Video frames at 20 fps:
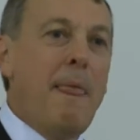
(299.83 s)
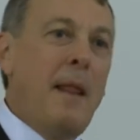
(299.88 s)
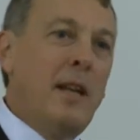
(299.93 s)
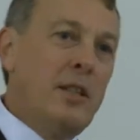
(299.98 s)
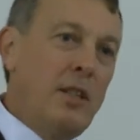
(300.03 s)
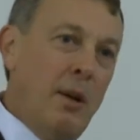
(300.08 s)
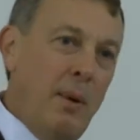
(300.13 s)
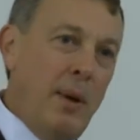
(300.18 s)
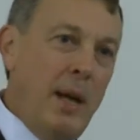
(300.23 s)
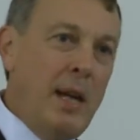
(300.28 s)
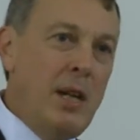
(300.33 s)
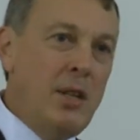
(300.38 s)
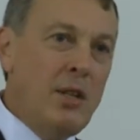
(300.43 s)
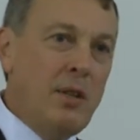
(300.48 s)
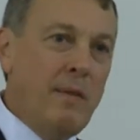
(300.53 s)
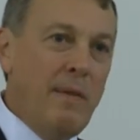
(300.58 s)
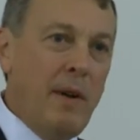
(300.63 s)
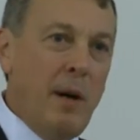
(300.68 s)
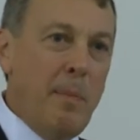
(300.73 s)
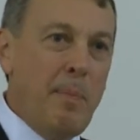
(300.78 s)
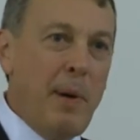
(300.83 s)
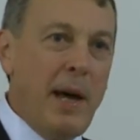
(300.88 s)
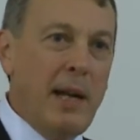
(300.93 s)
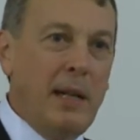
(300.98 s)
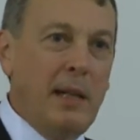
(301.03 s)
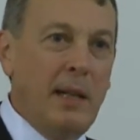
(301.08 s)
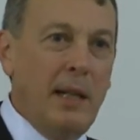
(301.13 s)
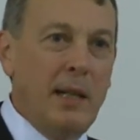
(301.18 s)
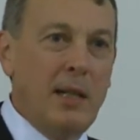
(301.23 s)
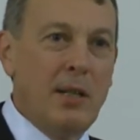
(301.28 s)
So each of our
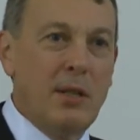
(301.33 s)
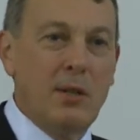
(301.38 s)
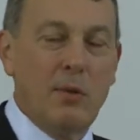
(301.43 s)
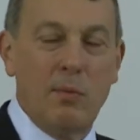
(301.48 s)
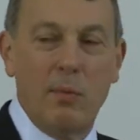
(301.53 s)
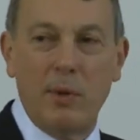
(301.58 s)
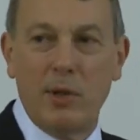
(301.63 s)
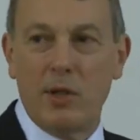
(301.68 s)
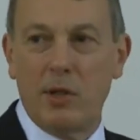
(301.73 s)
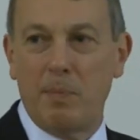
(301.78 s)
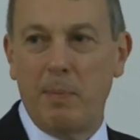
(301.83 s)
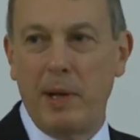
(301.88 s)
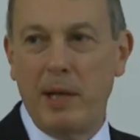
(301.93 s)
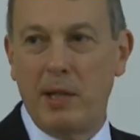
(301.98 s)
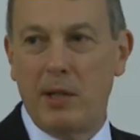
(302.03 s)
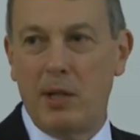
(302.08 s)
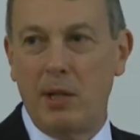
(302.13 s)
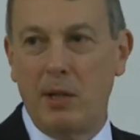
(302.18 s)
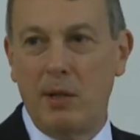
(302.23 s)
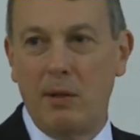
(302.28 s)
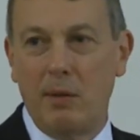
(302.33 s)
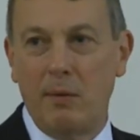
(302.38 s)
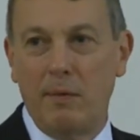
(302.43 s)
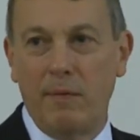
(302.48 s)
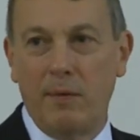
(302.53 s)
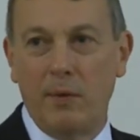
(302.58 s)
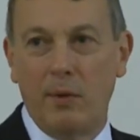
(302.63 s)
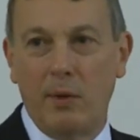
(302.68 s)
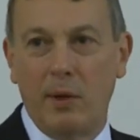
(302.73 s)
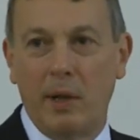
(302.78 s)
panelists will speak to you
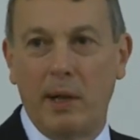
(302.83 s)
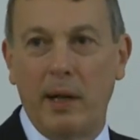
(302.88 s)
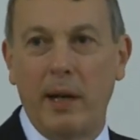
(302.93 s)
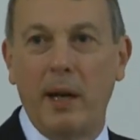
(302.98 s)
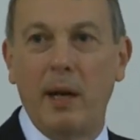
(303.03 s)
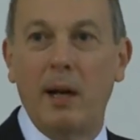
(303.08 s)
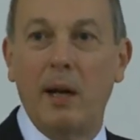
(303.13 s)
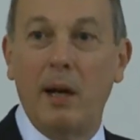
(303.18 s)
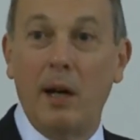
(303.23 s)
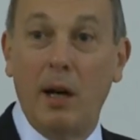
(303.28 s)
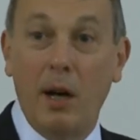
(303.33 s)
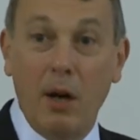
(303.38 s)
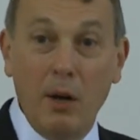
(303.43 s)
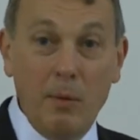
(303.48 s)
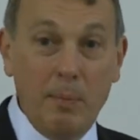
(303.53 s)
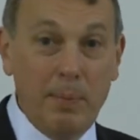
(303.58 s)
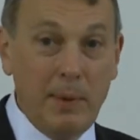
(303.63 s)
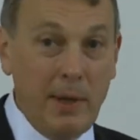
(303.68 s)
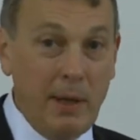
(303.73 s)
for, I hope,